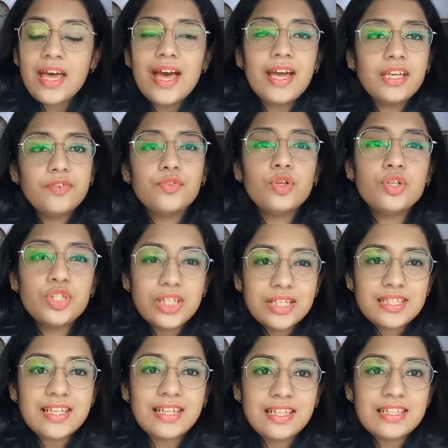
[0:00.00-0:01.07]
and if you're
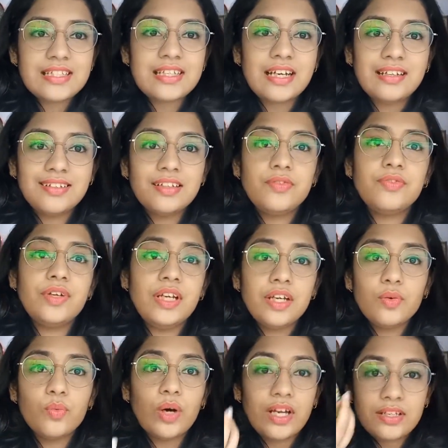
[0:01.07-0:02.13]
just getting started,
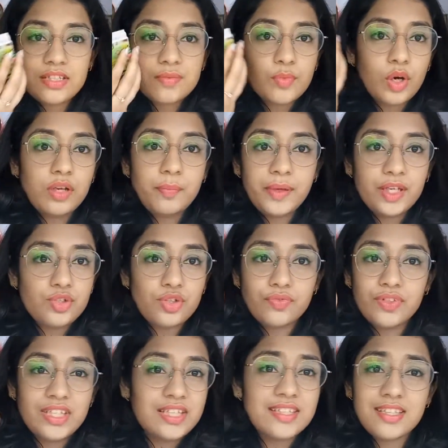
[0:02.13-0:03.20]
filling one small page of
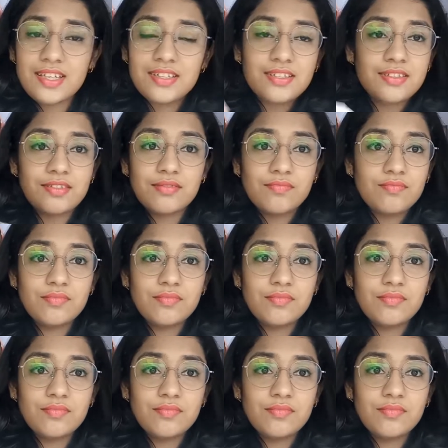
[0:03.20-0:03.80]
these is